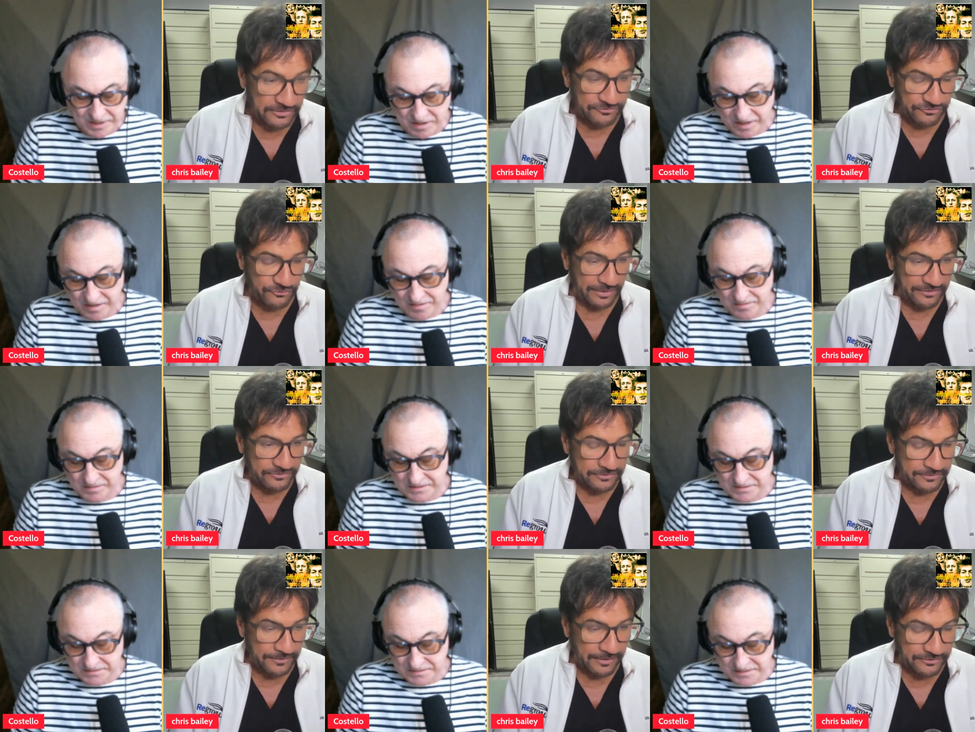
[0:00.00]
Speaker 1: not he, stressed?
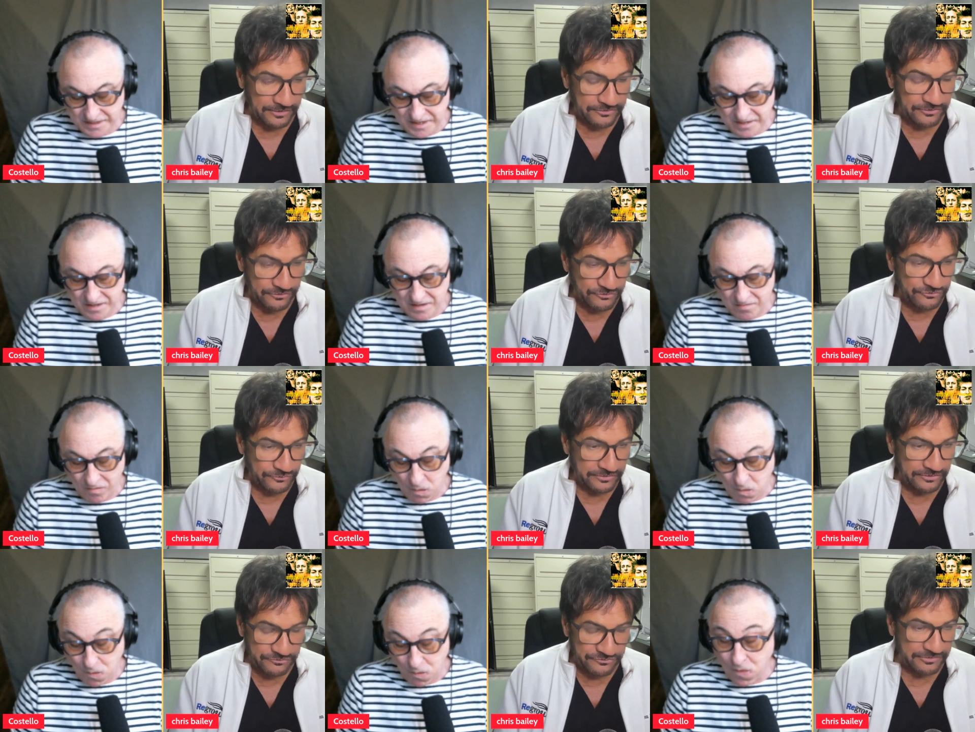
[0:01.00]
Are, are he, you, you
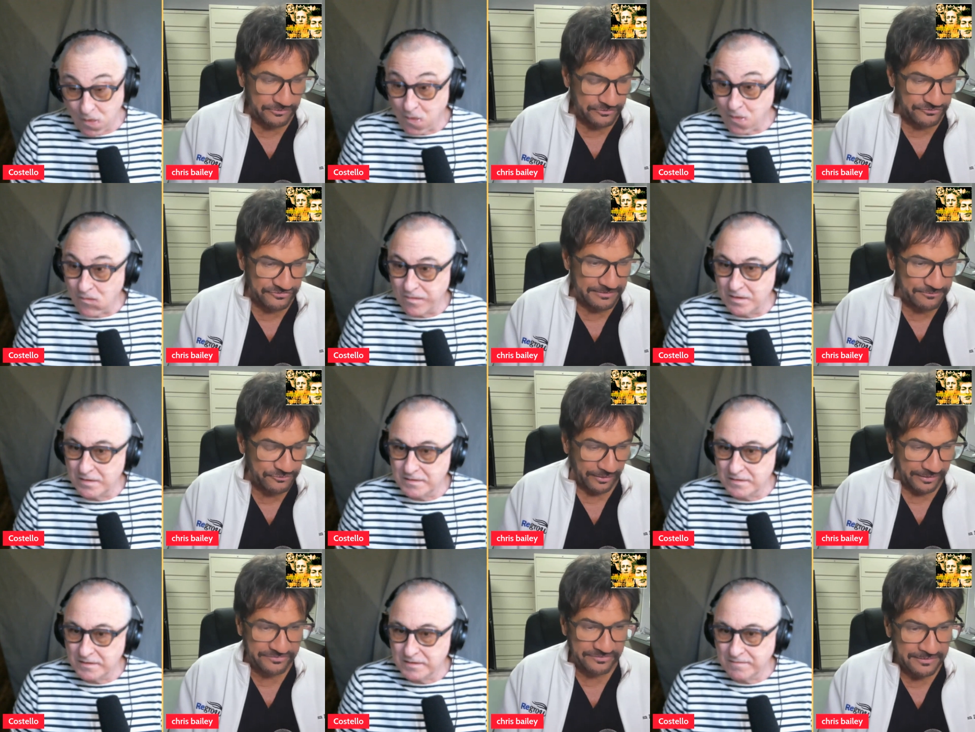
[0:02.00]
don't you don't seem
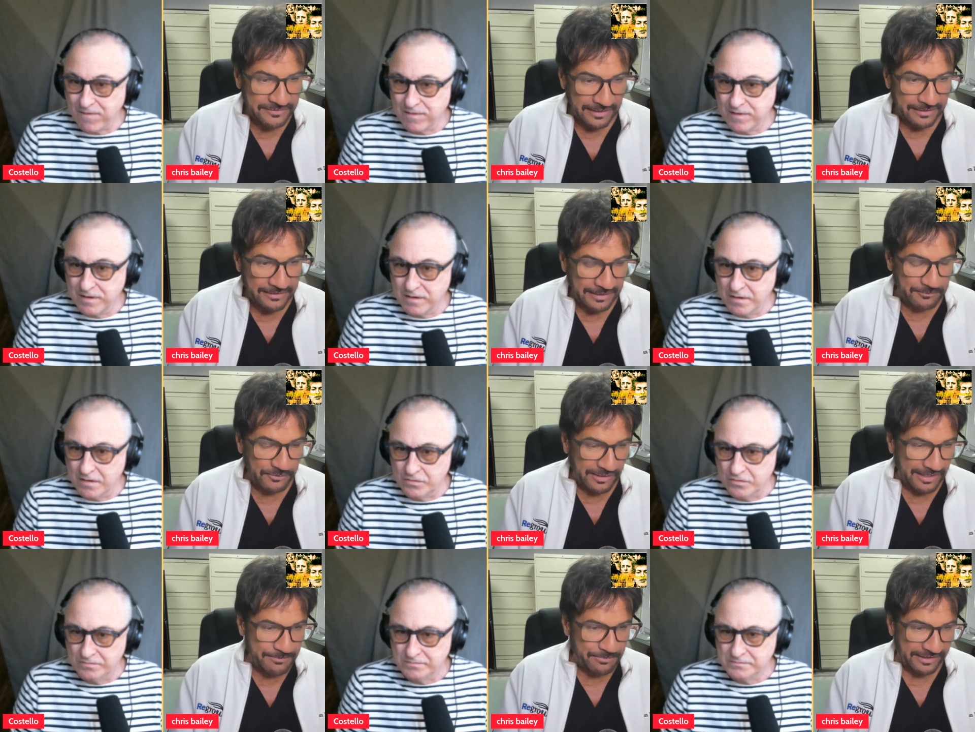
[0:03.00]
stressed. I'm a little hmm.
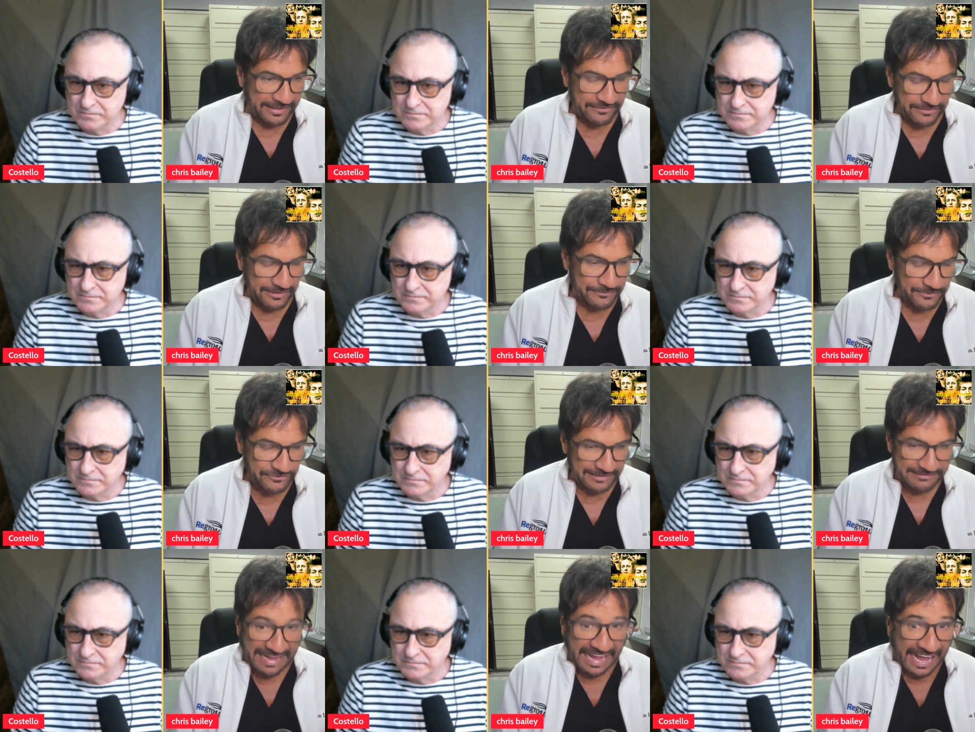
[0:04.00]
hyper. I can't. I'm just
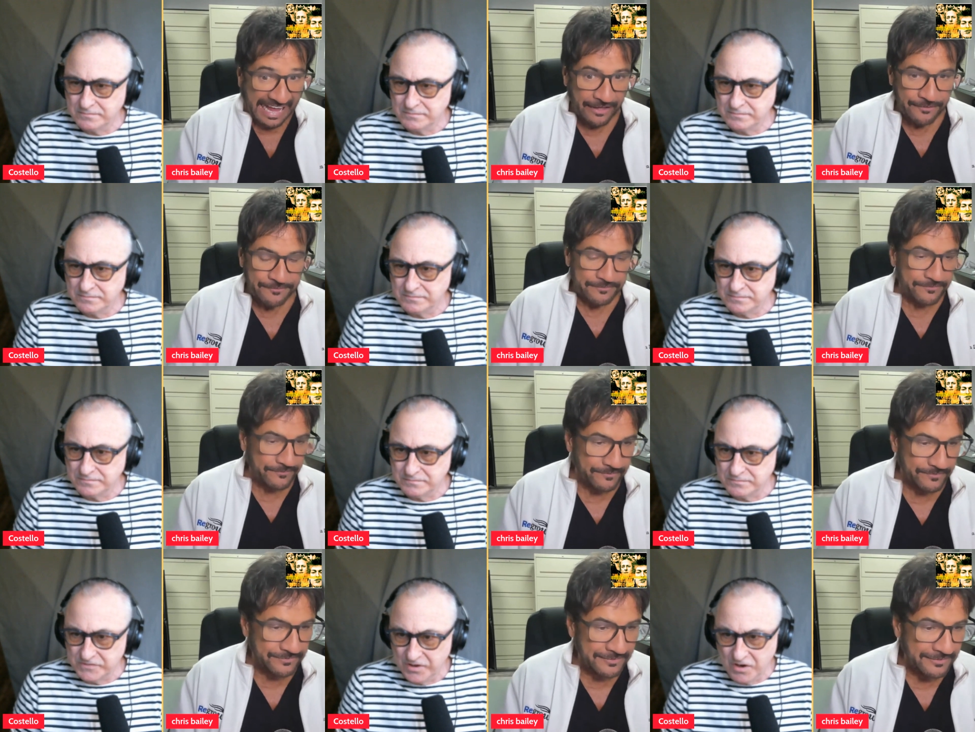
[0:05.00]
like
Speaker 2: hmm.
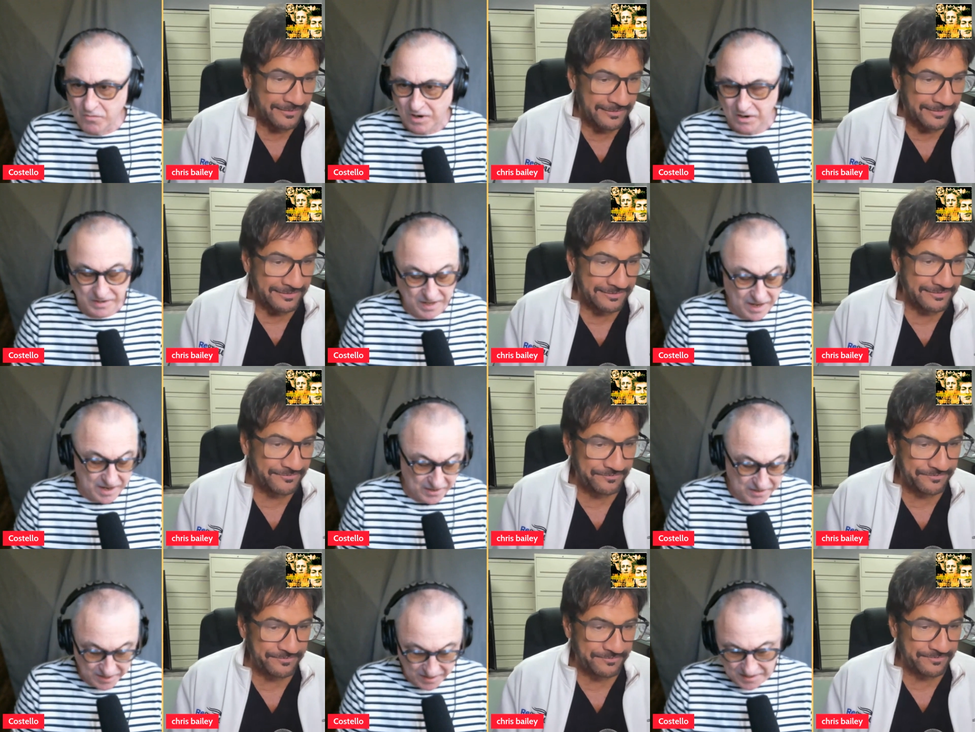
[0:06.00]
You are, yeah.
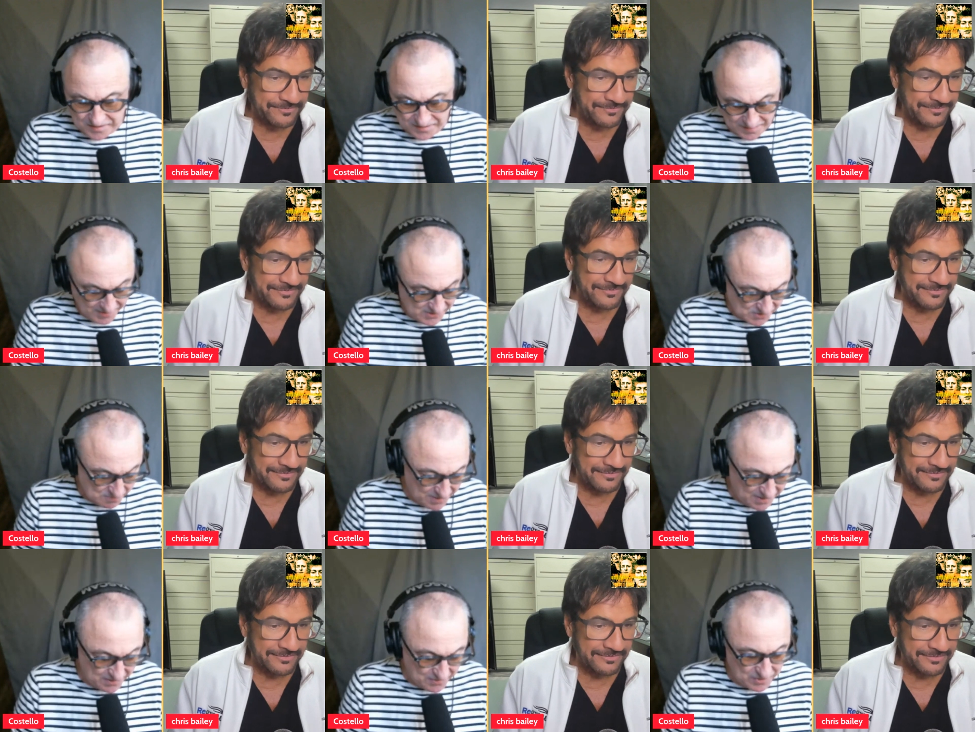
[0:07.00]
You're kicking things and
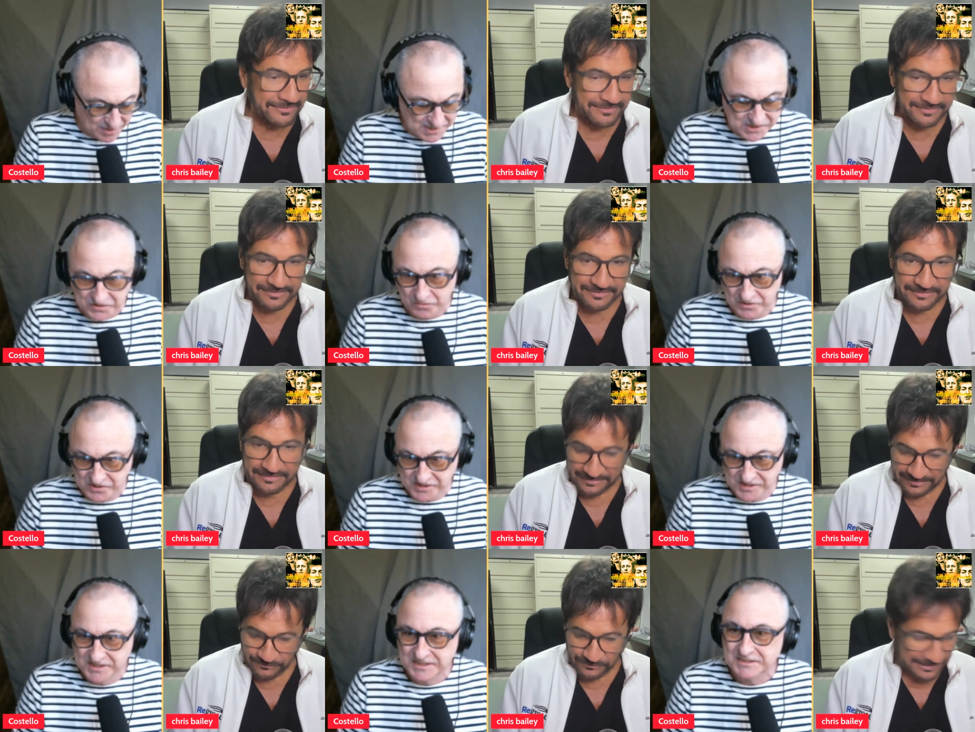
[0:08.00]
making all kinds of
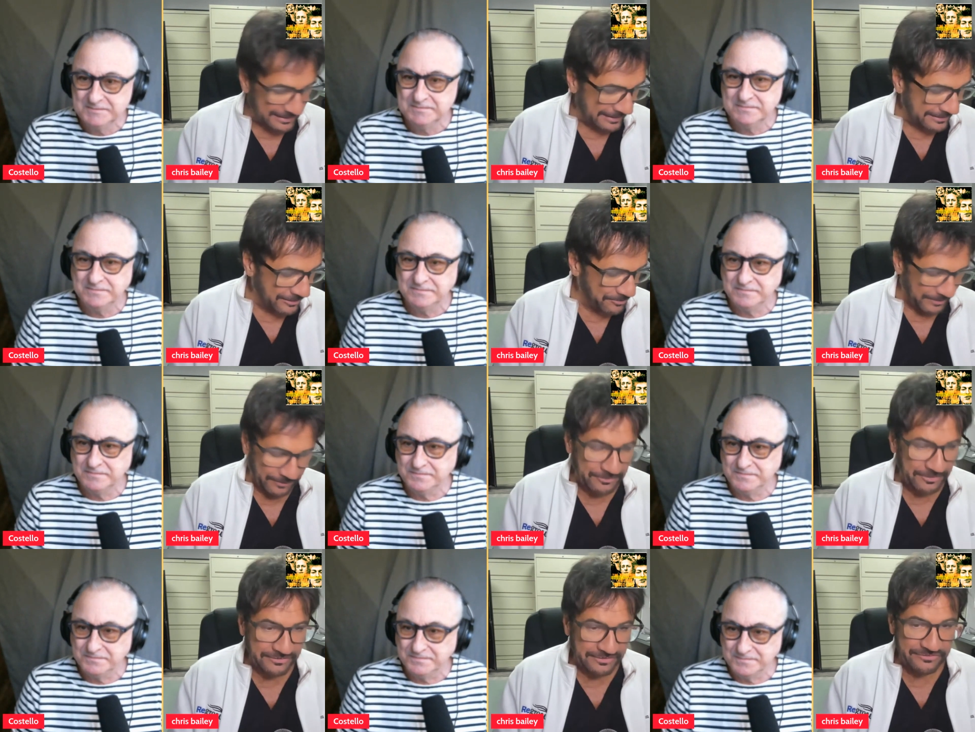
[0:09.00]
noises.
Speaker 1: Well, I can't help it. I
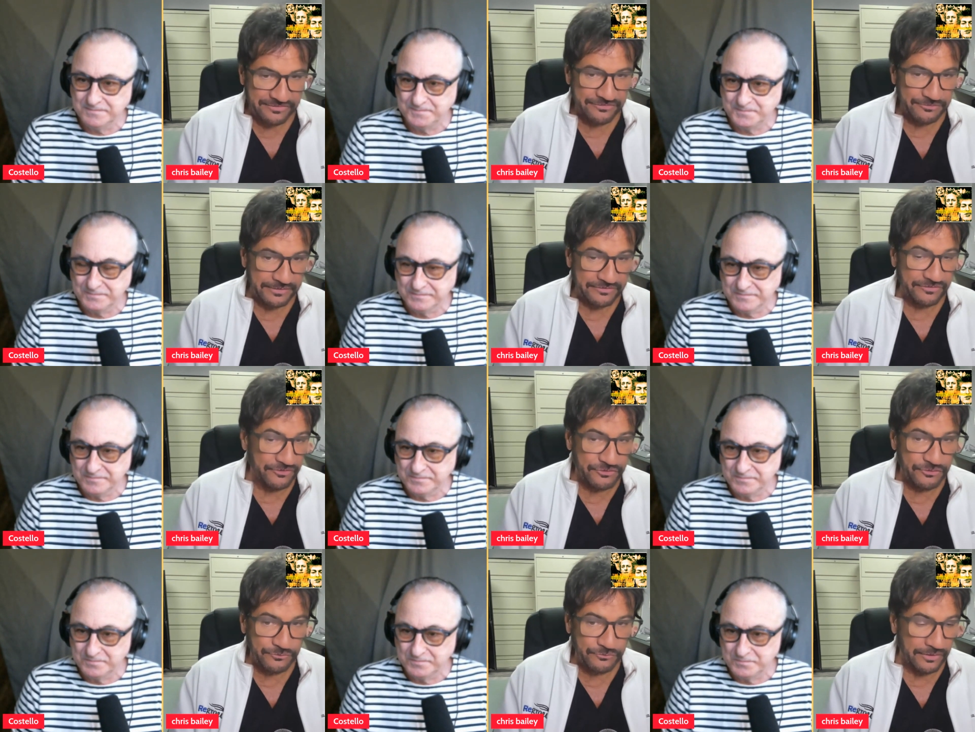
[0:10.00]
mean, this, this is aren't
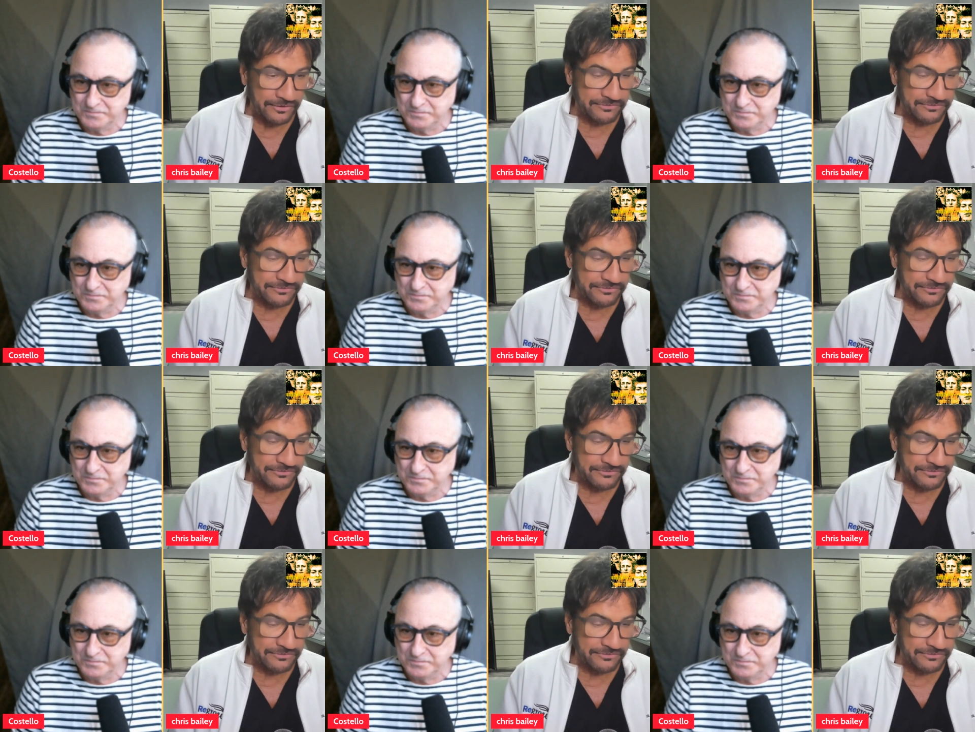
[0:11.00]
you uh,